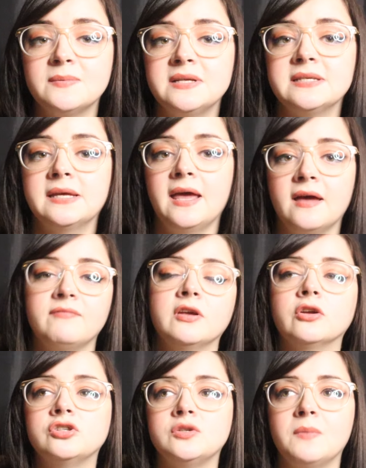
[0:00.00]
Somebody's like, hey, I
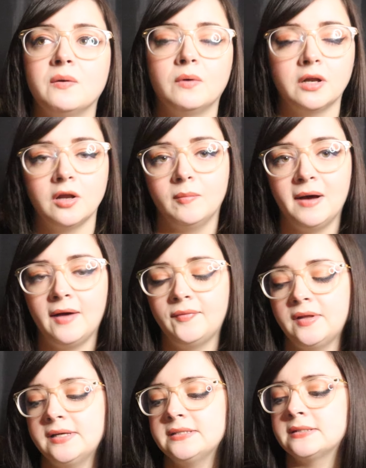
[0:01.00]
figured you may want to know
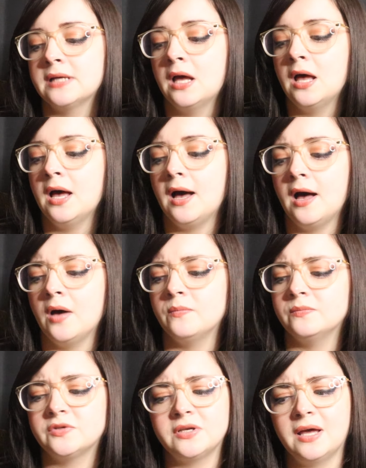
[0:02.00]
about this.
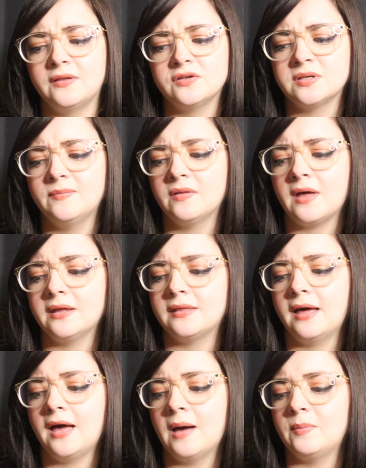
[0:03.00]
Um, so yeah, there's something like
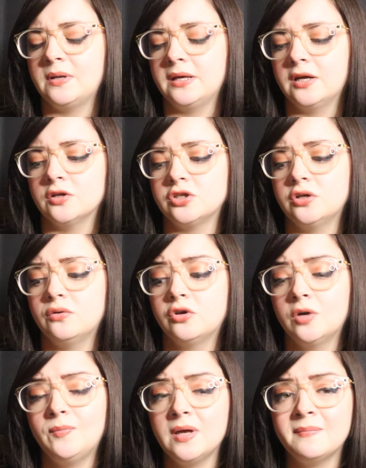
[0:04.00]
that happening here too. It
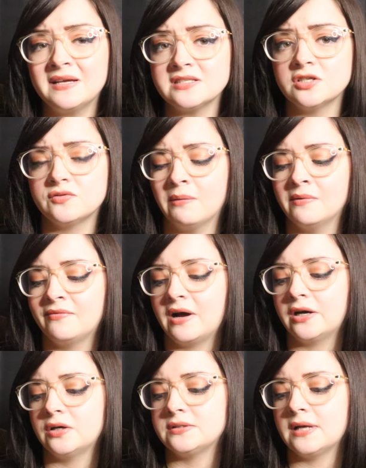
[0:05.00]
could be a message from a
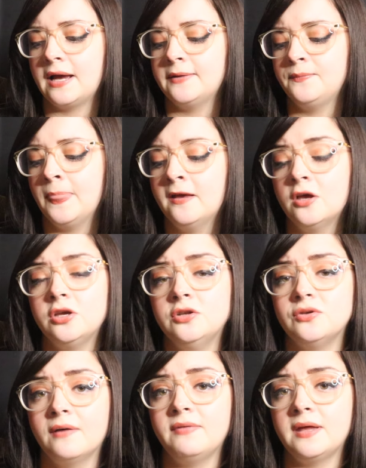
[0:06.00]
fire sign.
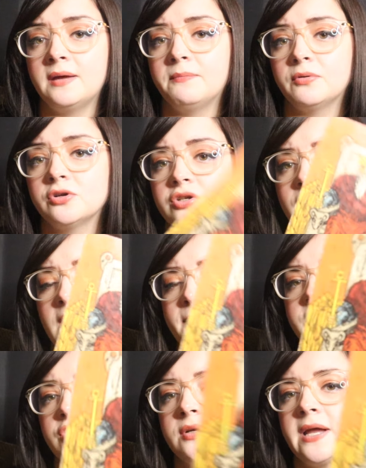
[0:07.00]
You do have the Emperor showing
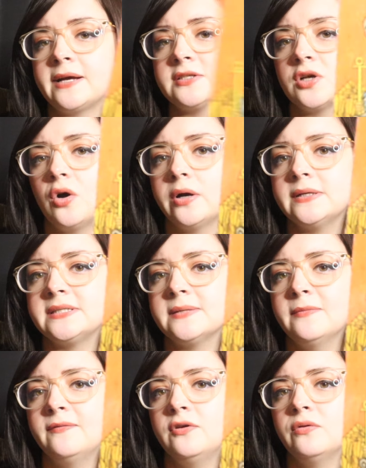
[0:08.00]
up as your next card.
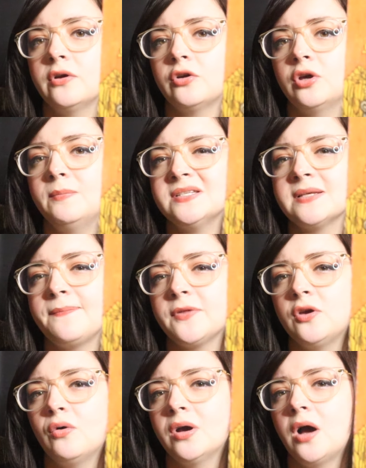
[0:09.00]
Some of you, there could be
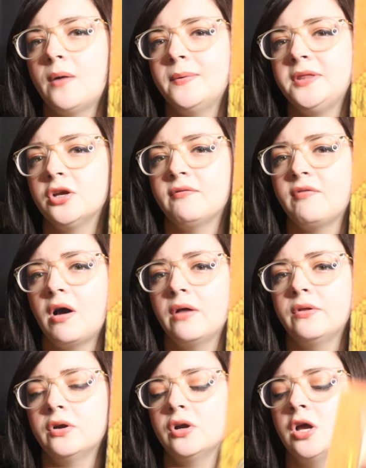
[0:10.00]
something going on with your
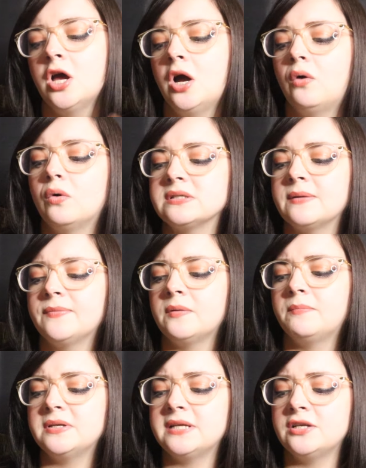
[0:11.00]
father, or
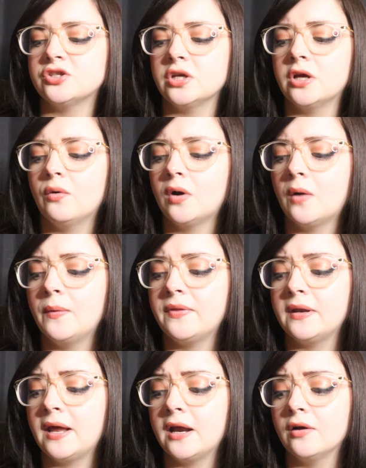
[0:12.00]
something potentially going on
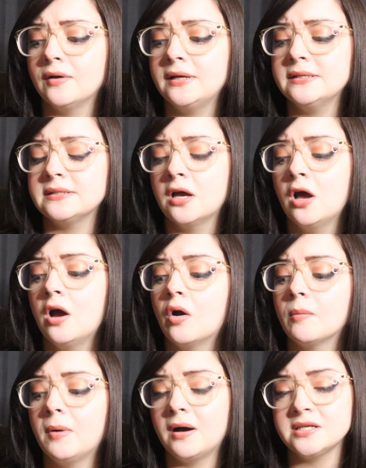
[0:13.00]
with an Aries,
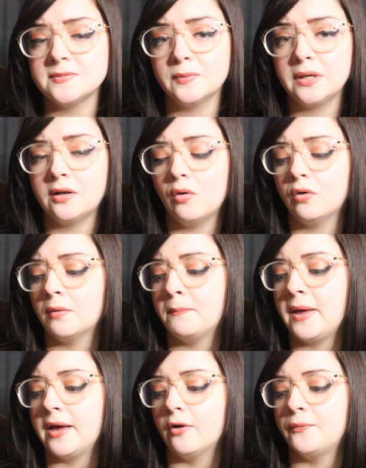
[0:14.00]
or possibly an older
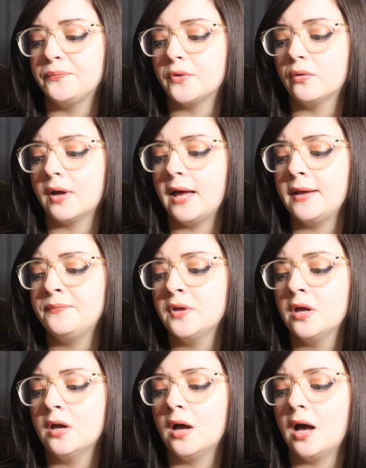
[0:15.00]
male, okay?
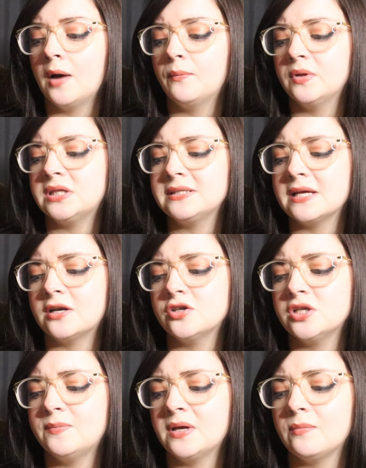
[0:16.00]
Um, with this
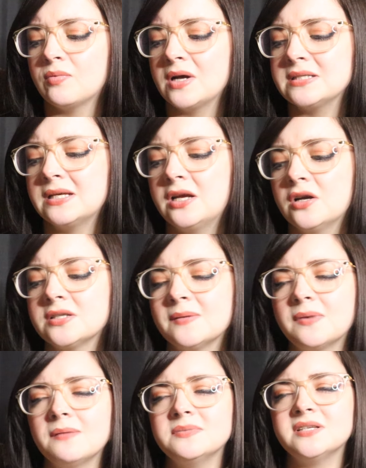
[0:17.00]
energy being present here,
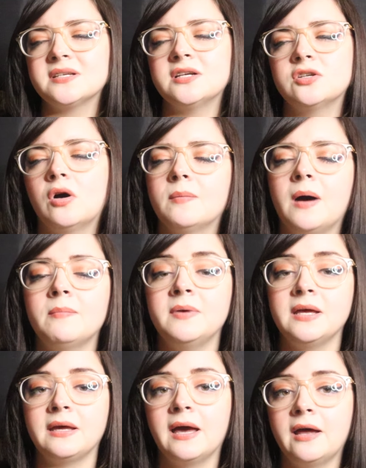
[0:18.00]
sometimes this can talk about
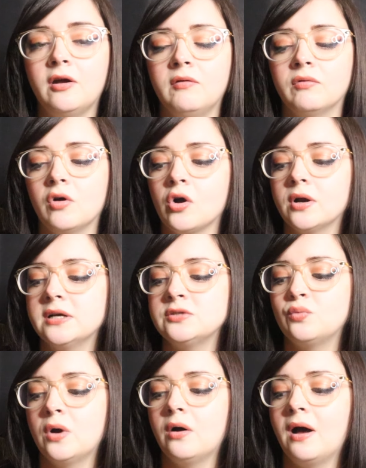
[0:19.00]
being head over heart
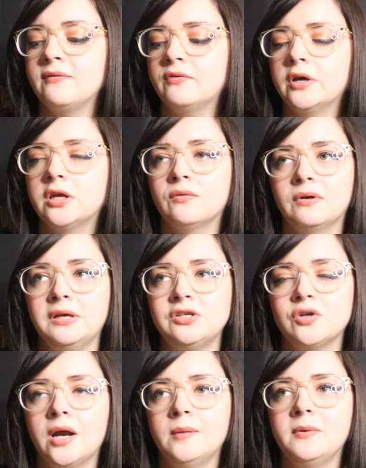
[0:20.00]
as well. I feel like you're really
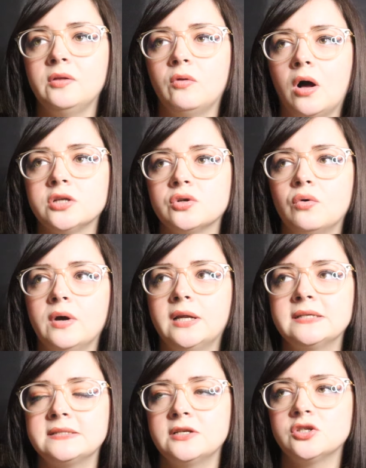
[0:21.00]
trying to be logical
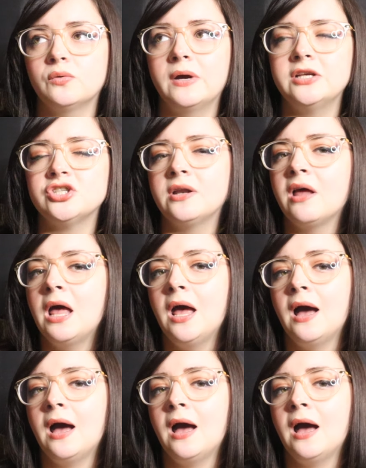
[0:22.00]
in a situation.